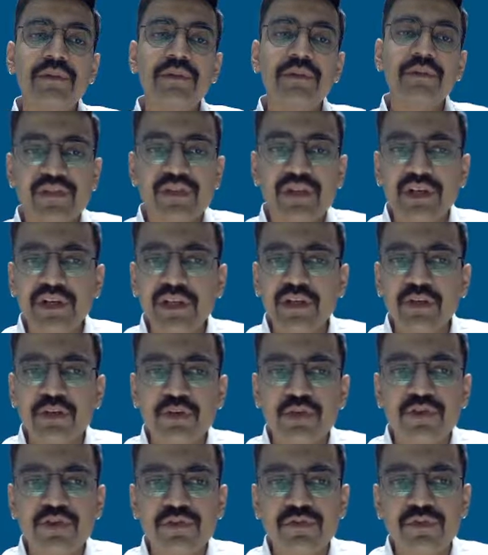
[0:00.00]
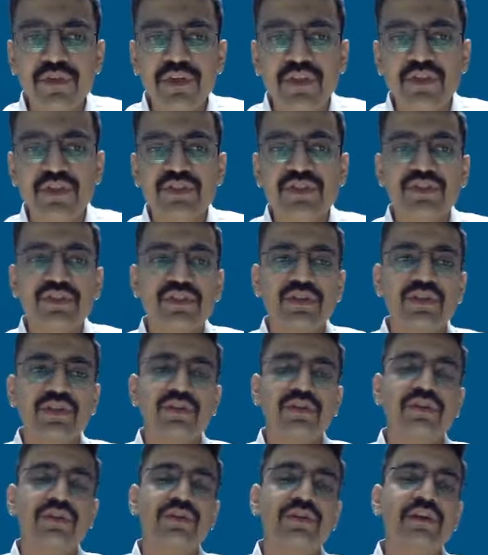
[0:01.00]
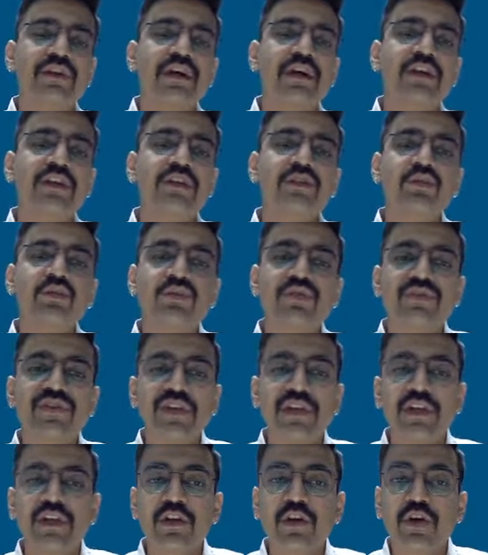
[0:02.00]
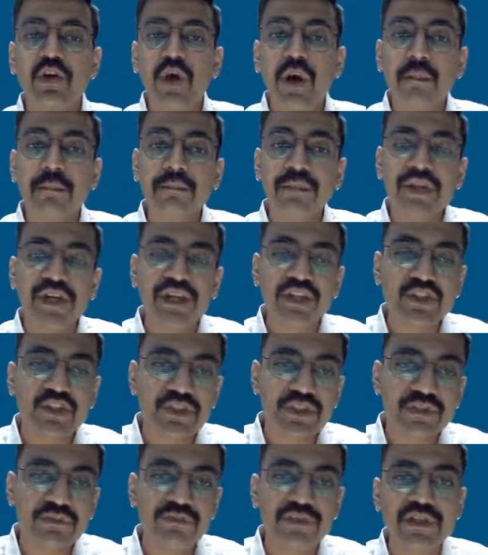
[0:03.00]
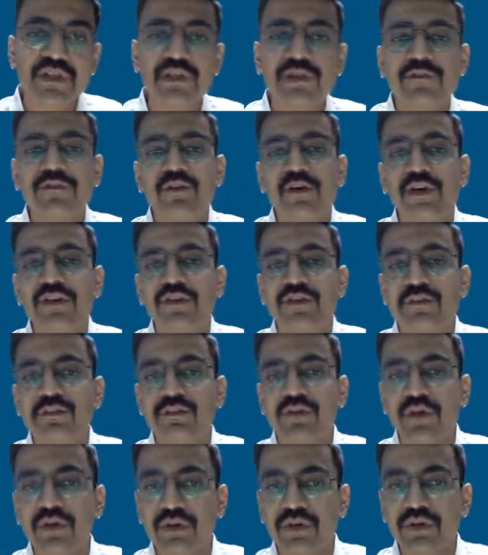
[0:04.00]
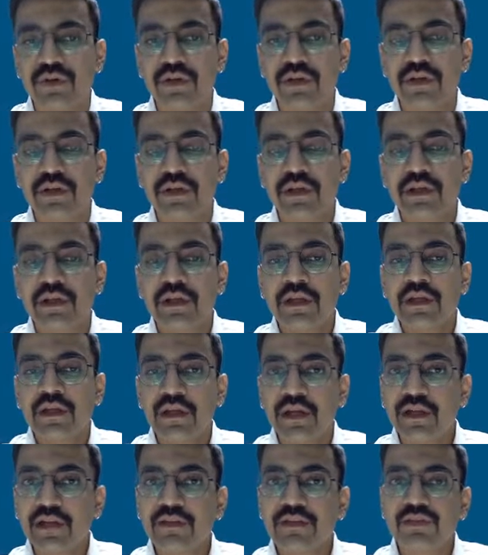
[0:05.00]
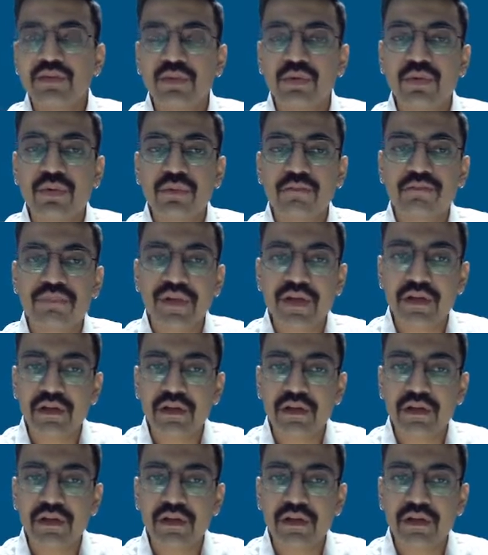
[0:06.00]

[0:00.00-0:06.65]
certain goods which are used in combination with the first product, right? So